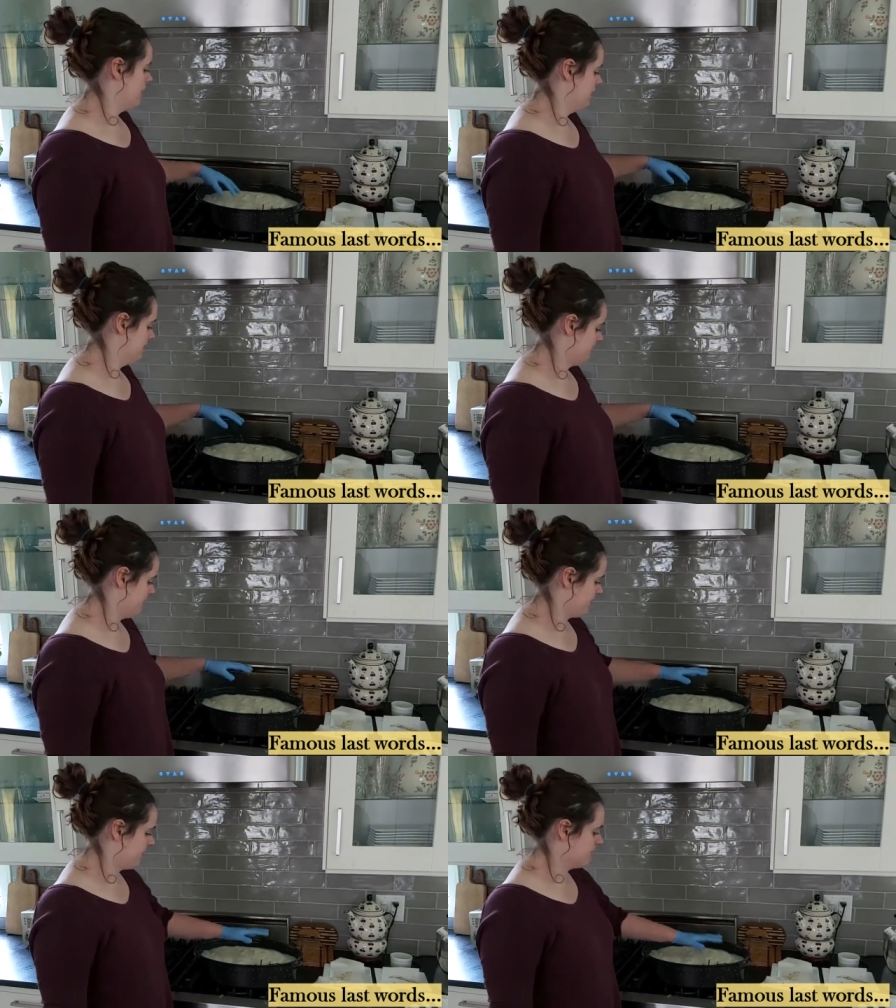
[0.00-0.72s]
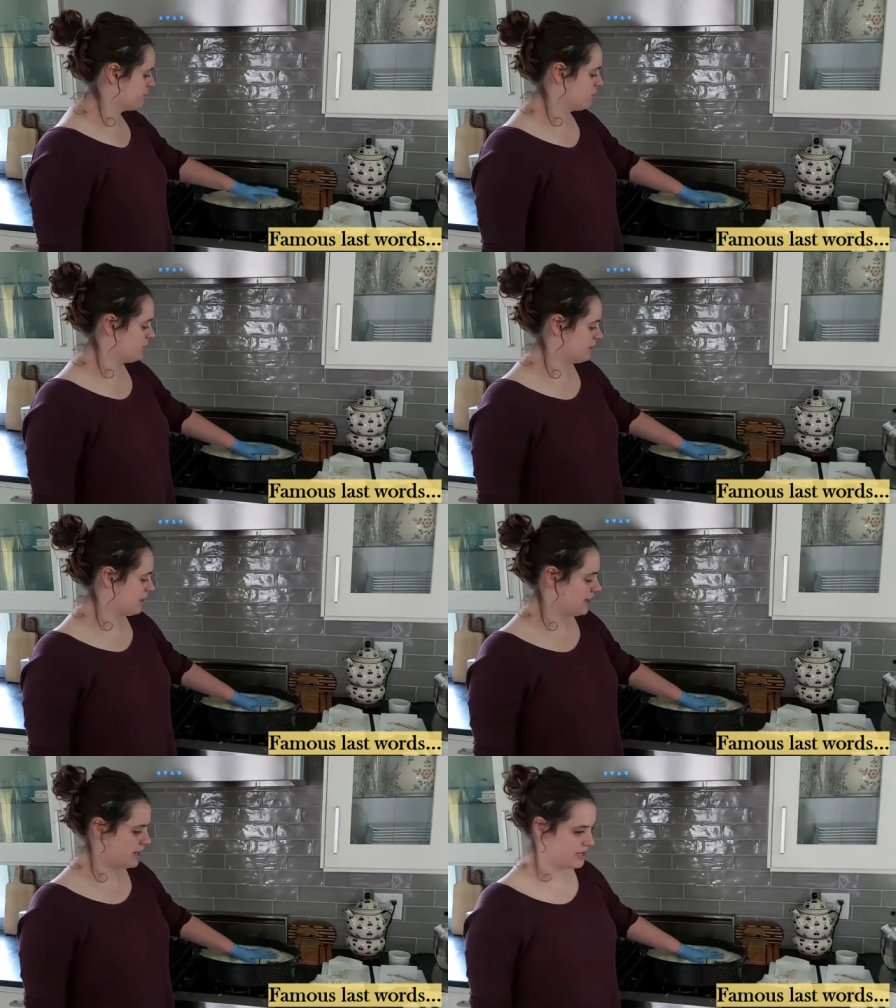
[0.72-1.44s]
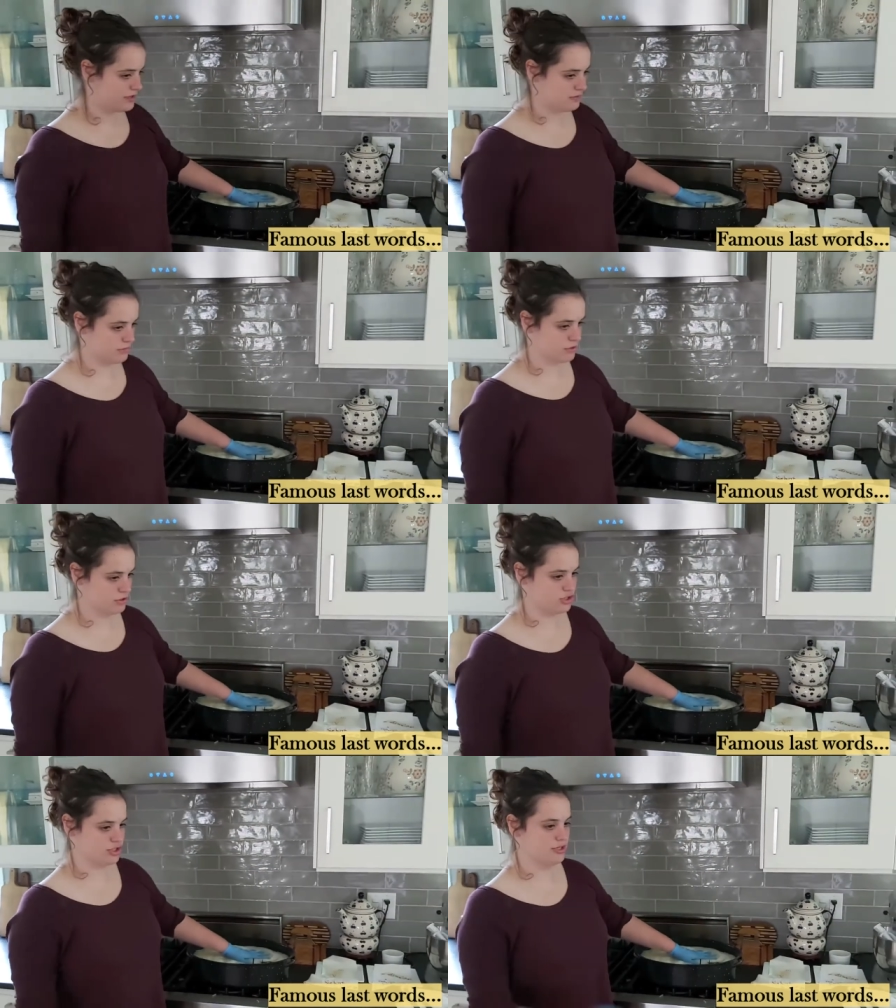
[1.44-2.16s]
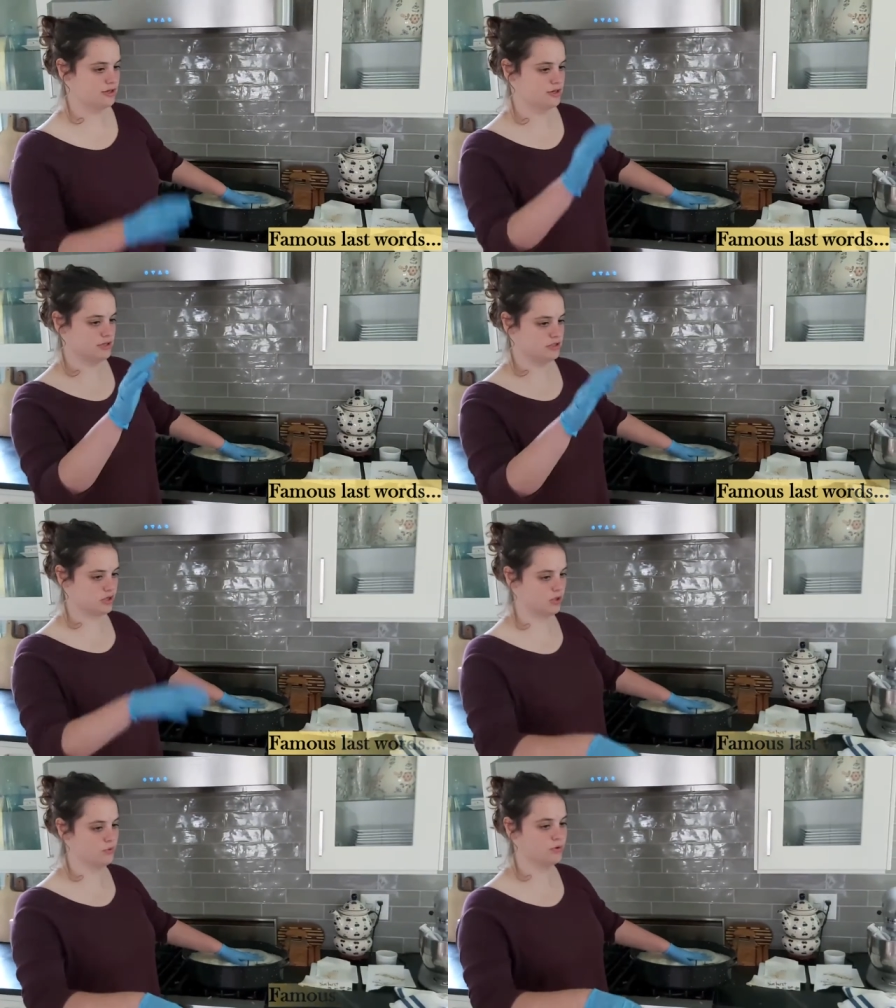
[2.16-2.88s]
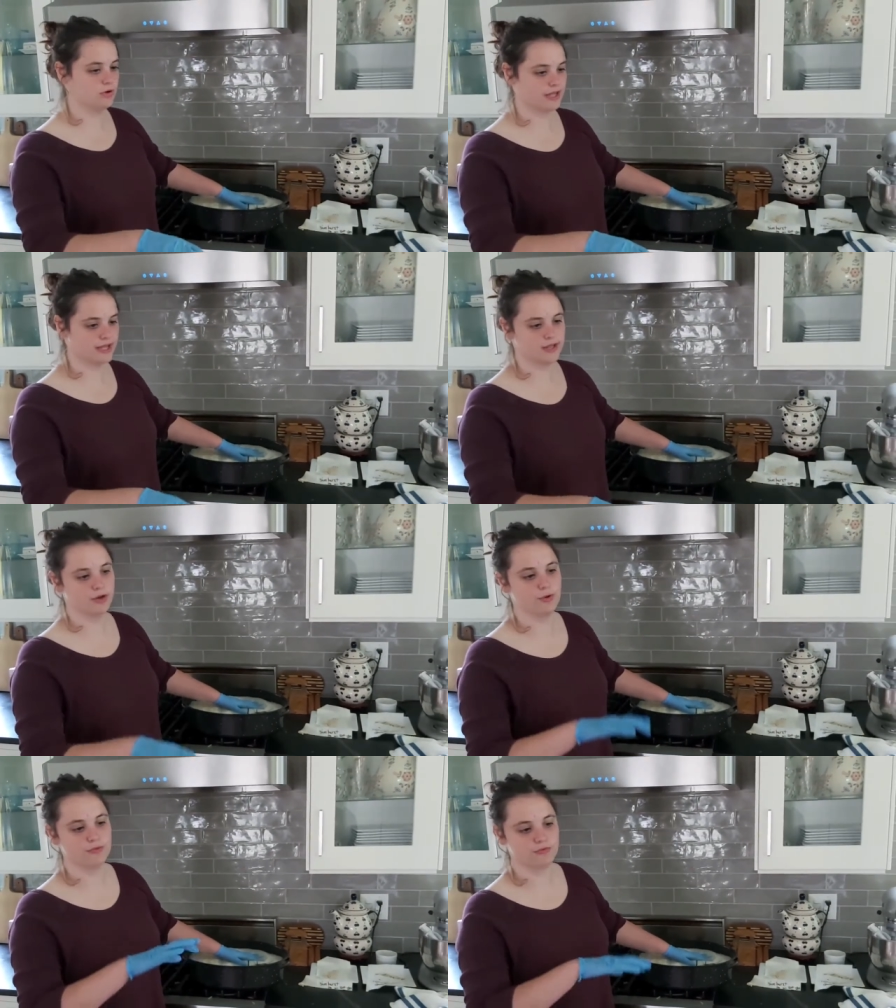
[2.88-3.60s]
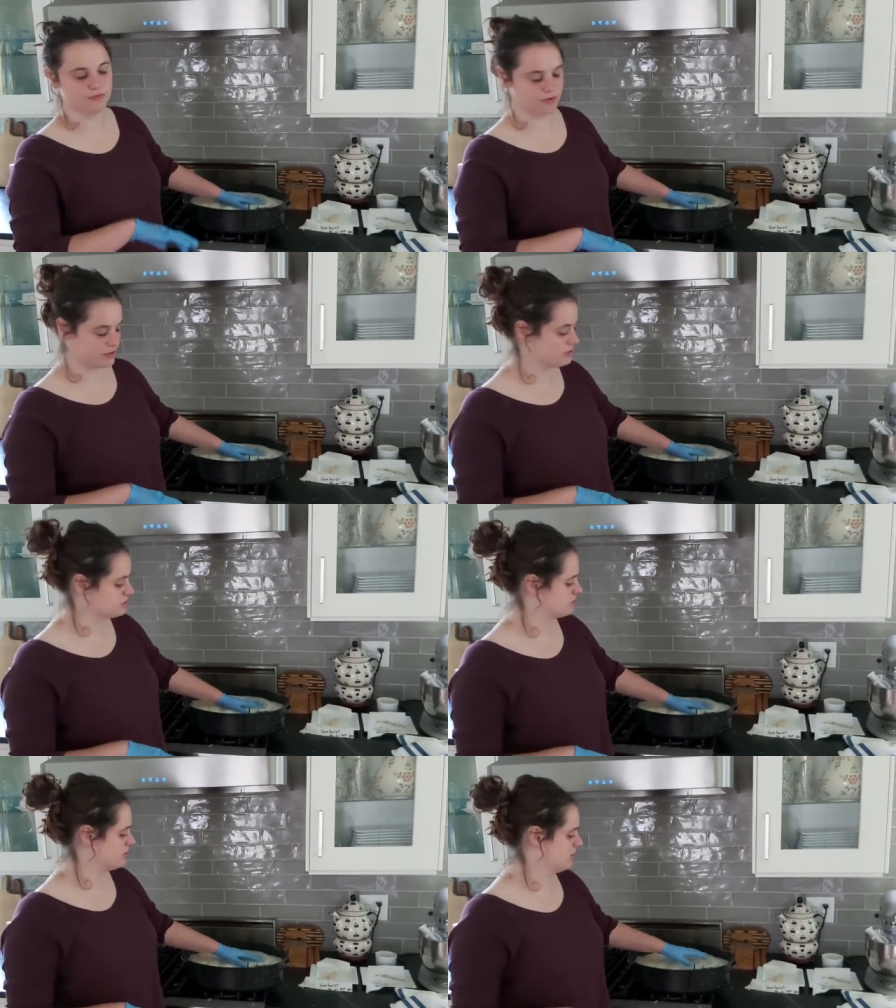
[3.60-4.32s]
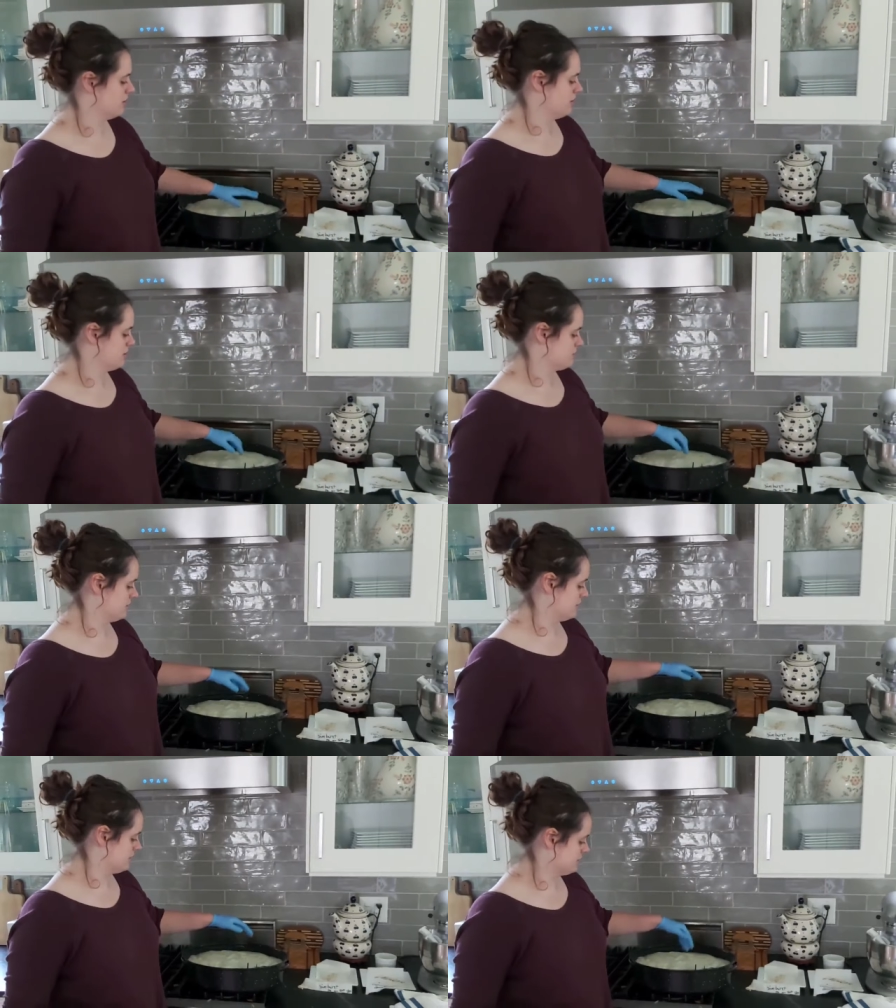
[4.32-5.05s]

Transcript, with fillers: I'm going to high immersion a tonal yellow first. So